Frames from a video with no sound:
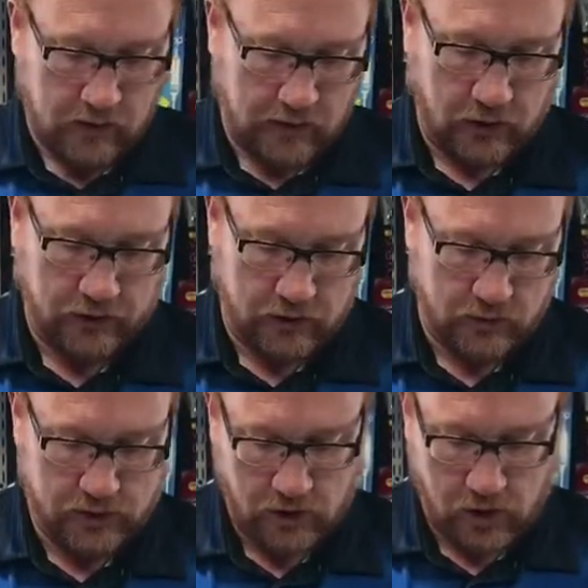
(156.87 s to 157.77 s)
And all you do
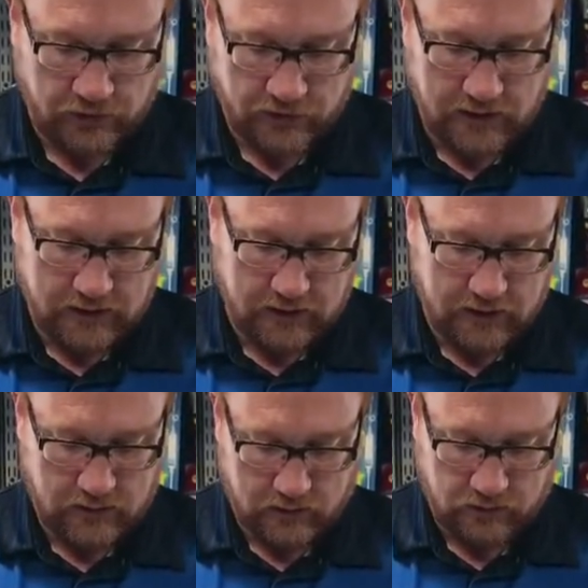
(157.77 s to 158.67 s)
is you alternate,
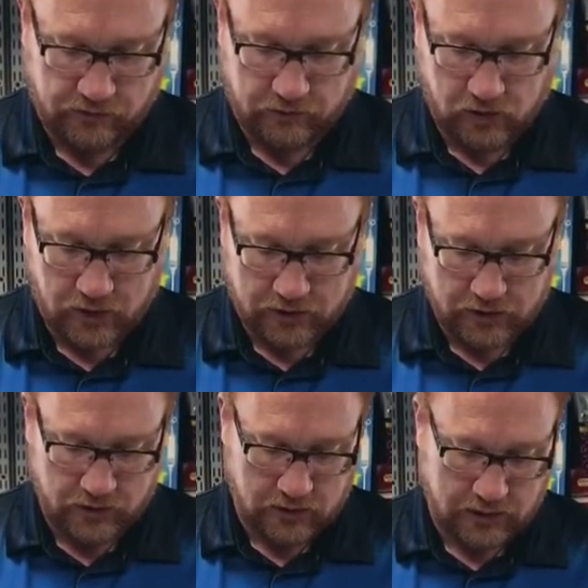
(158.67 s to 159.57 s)
crisscross
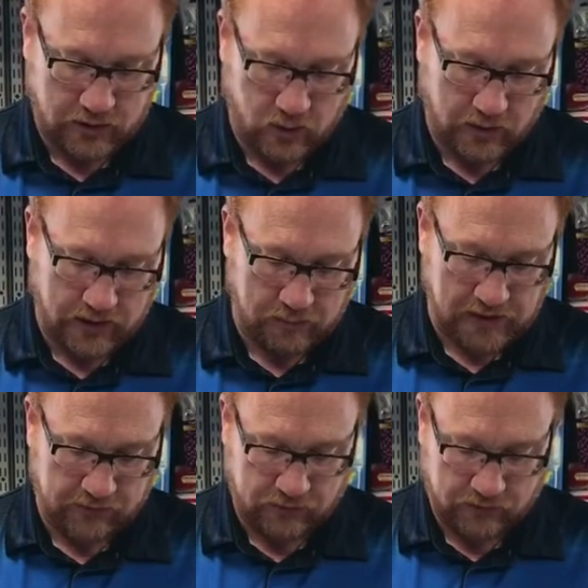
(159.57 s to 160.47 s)
your corrugated
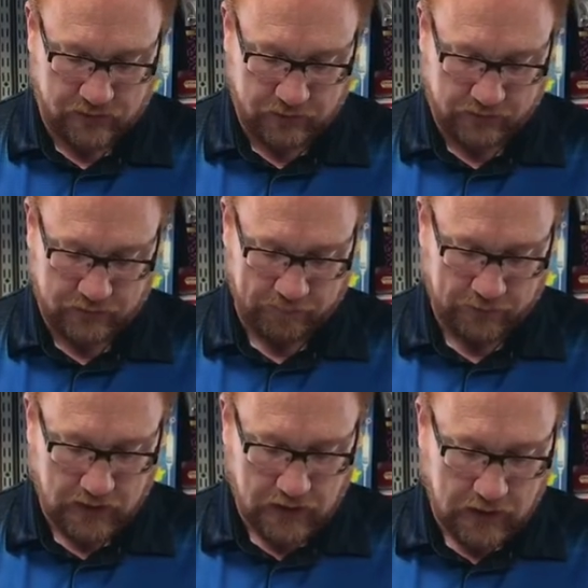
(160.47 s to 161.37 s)
plastic strips,
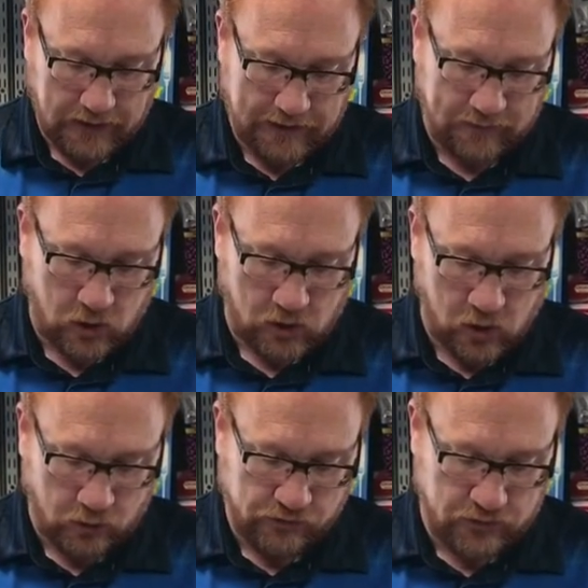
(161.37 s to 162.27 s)
and there are
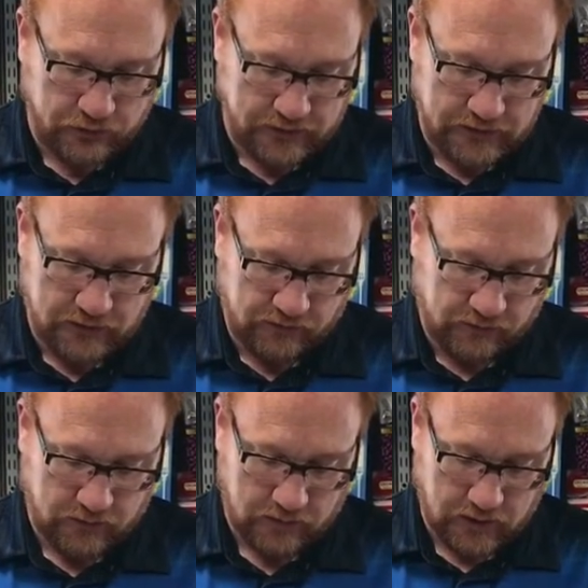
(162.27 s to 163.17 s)
holes drilled in
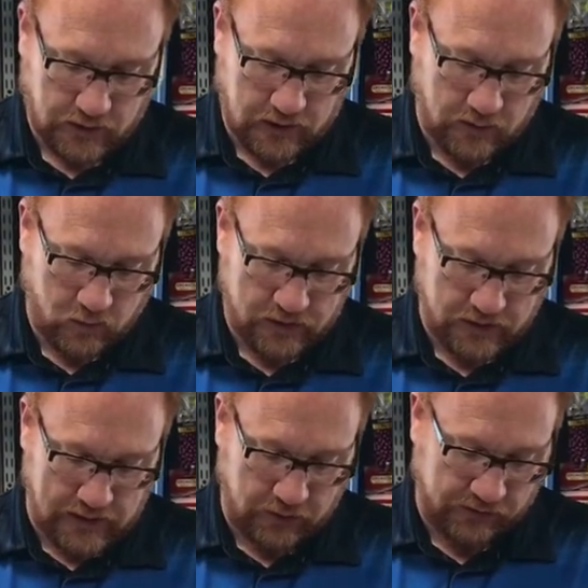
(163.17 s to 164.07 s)
these which
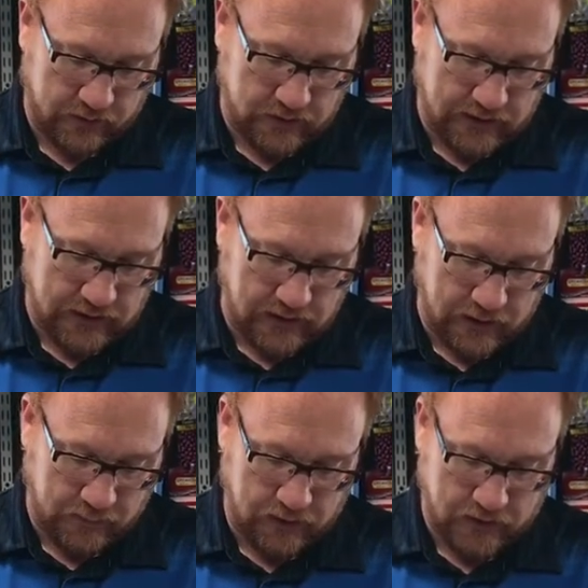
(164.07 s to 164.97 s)
allows them to get
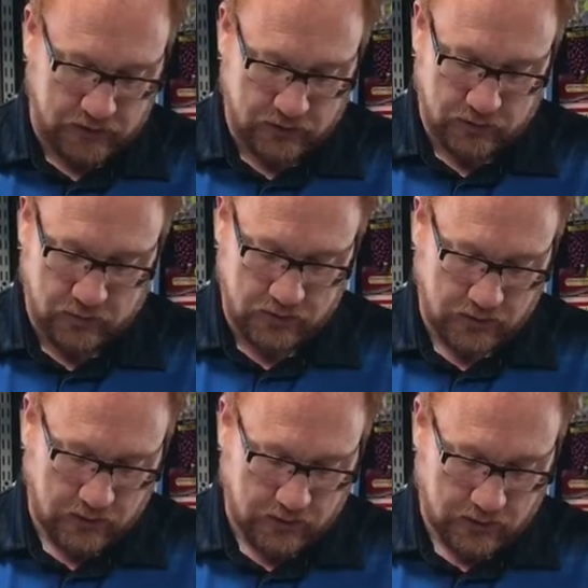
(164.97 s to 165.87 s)
up into
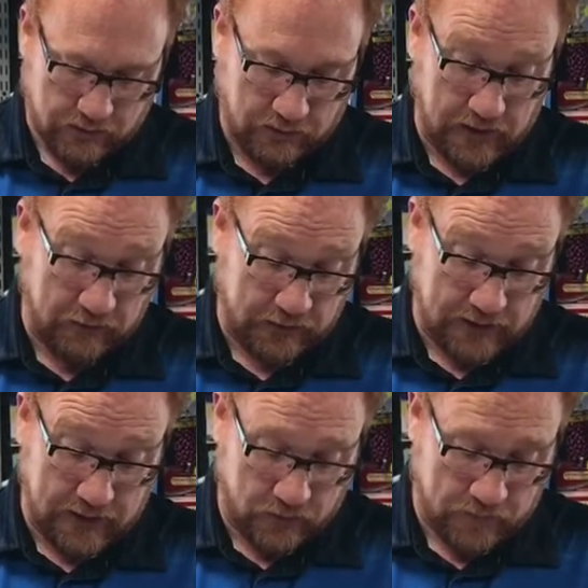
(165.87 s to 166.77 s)
from level to
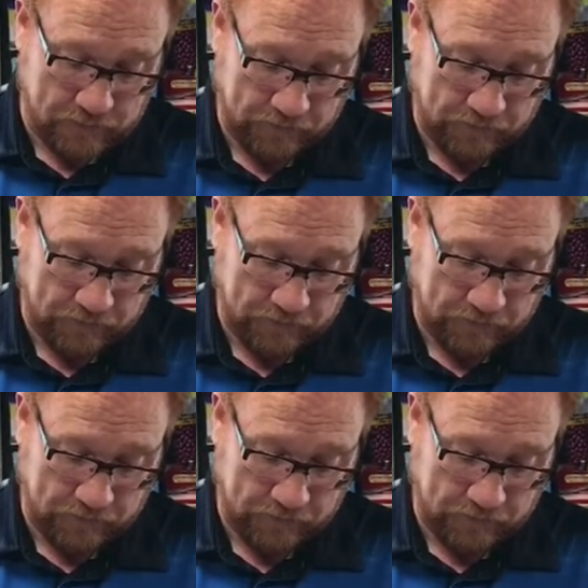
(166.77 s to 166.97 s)
level,